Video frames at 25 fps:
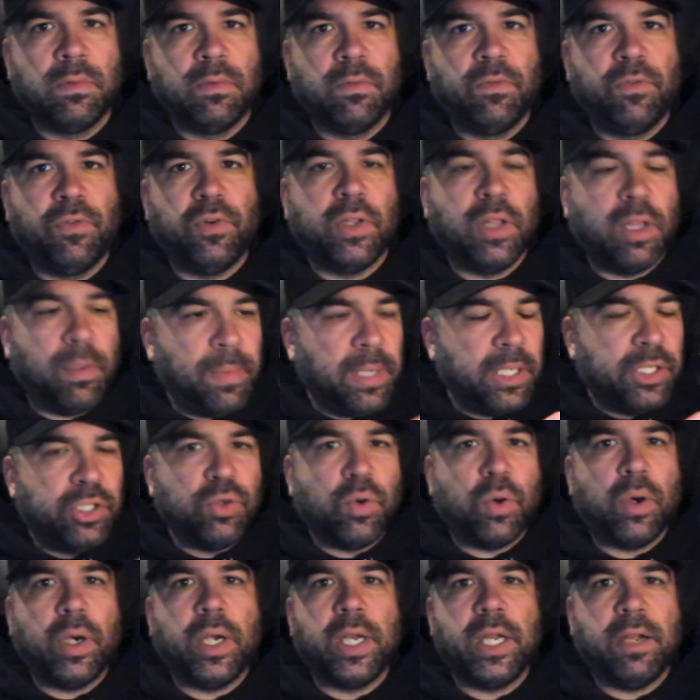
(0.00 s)
for the
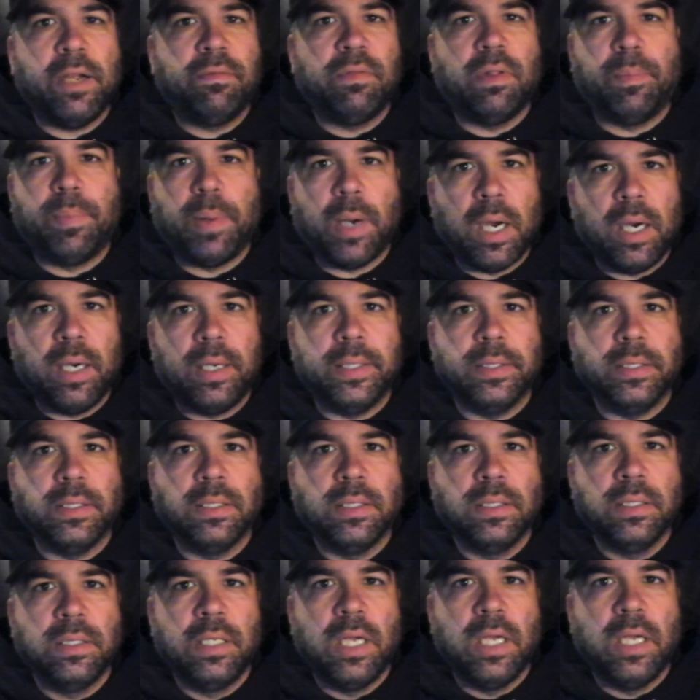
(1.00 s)
majority of the part,
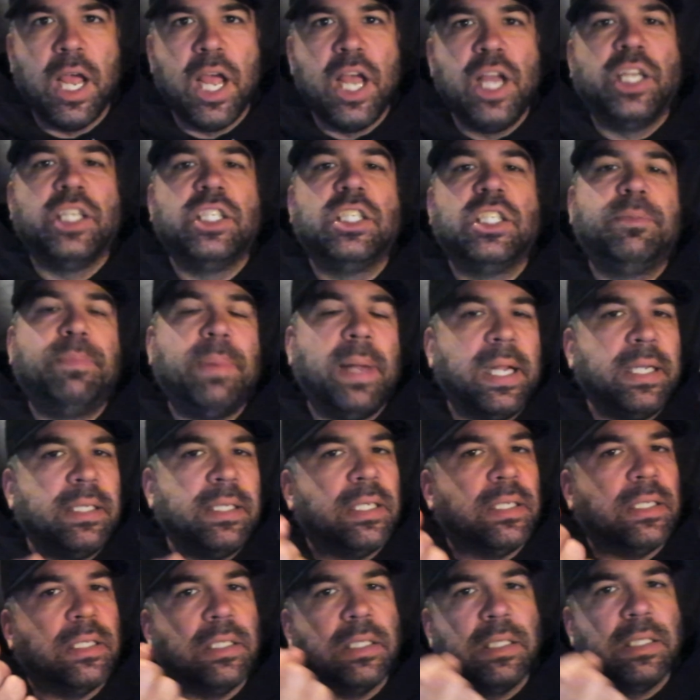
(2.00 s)
spent a
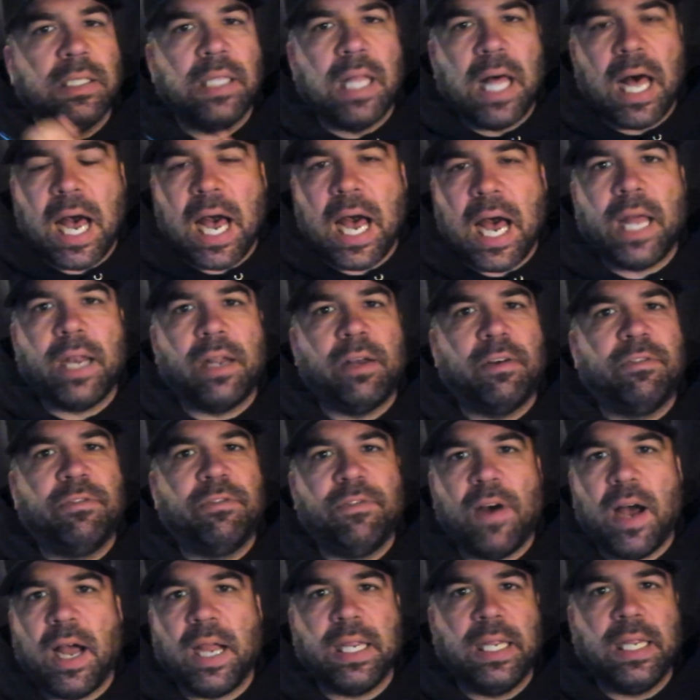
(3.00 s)
lot of
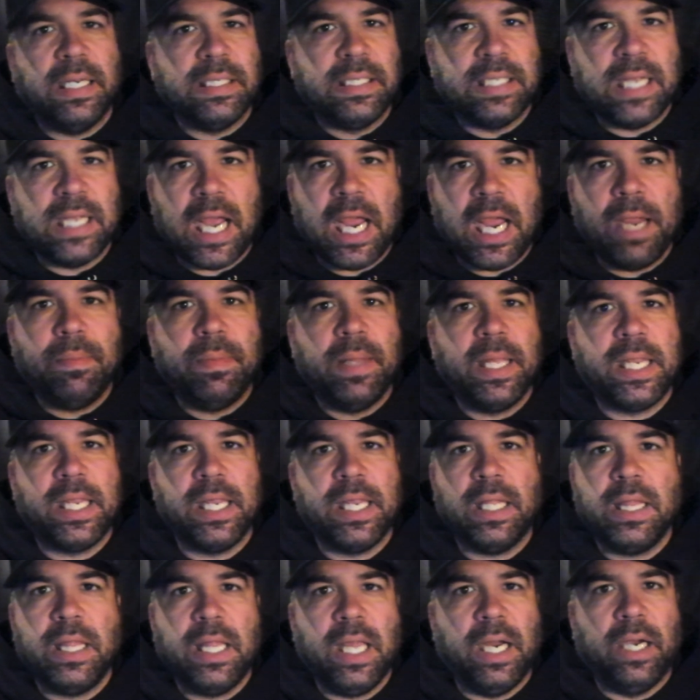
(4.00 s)
fucking time to
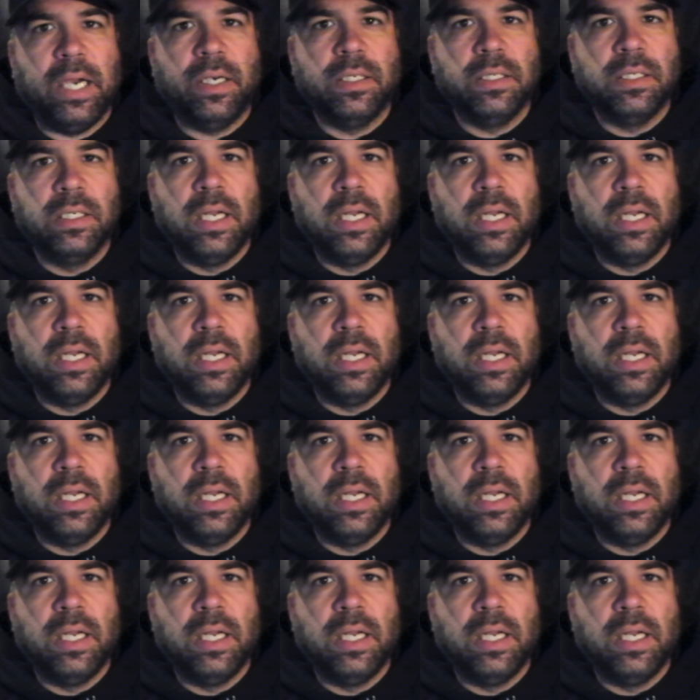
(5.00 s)
get there.